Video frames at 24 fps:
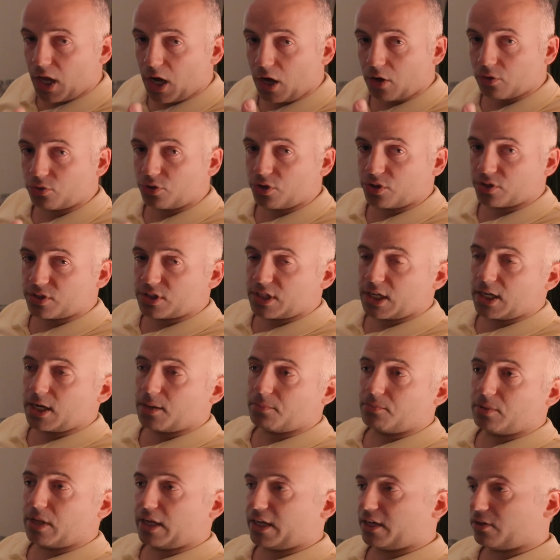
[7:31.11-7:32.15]
audio
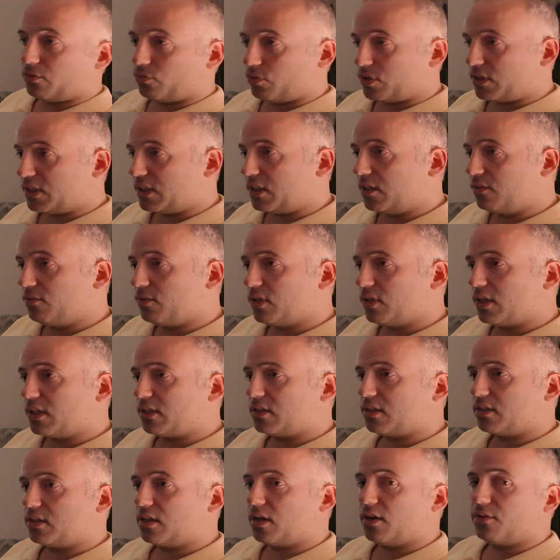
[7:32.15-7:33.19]
setup like a receiver and
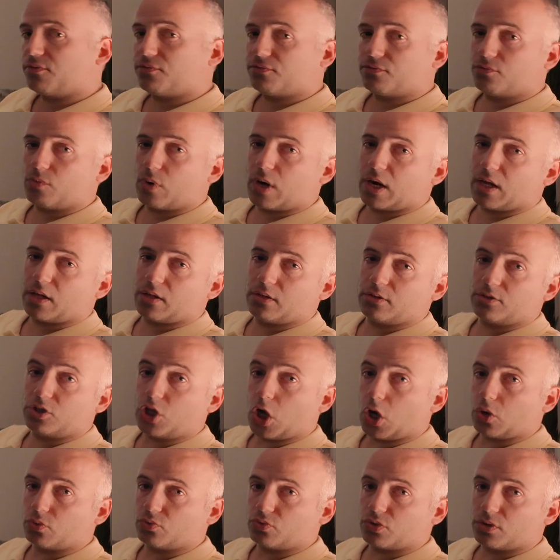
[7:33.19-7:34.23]
stuff, well,
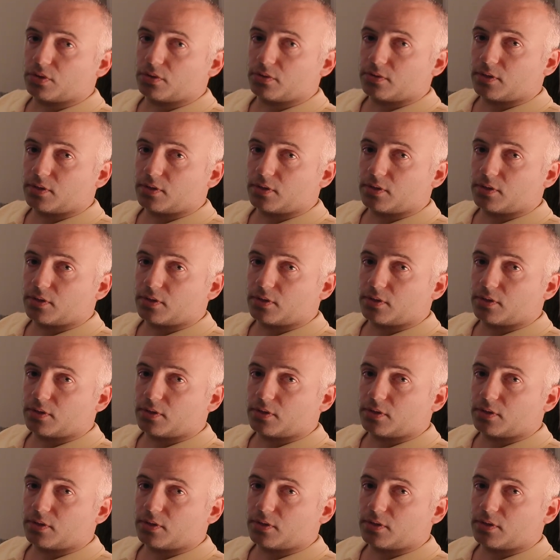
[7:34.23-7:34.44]
don't.